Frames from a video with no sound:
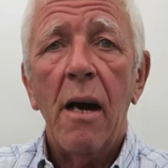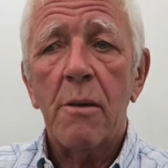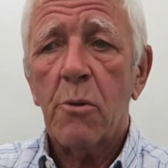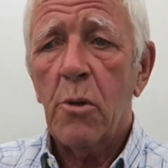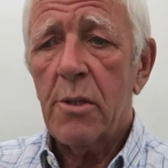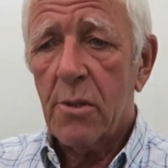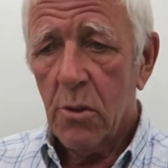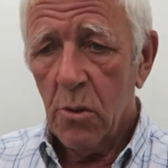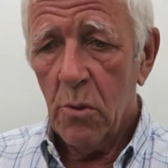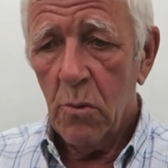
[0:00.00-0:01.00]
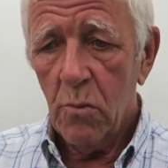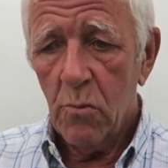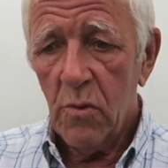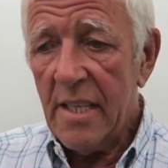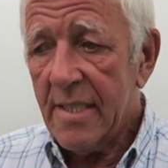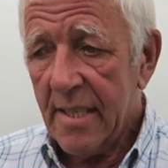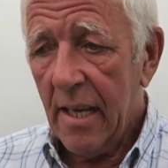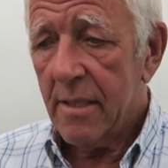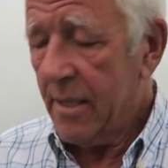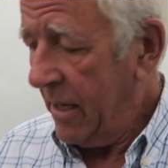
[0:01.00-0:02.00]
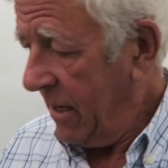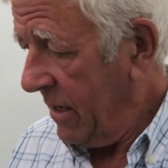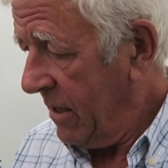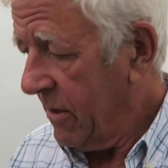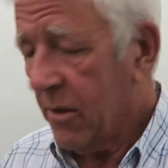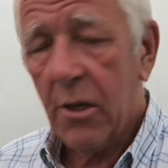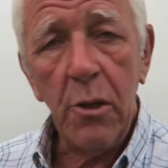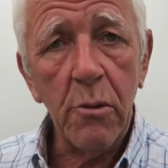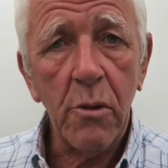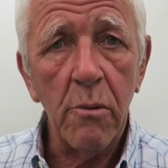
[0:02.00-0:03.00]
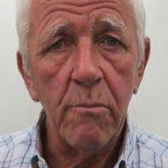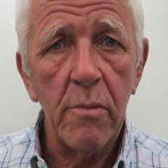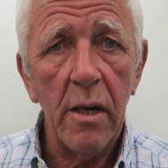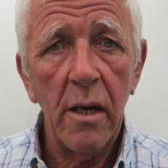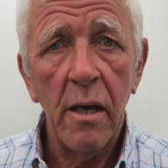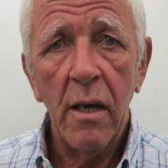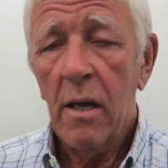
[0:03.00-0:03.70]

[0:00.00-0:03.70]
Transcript: I'm going to reset the cucumber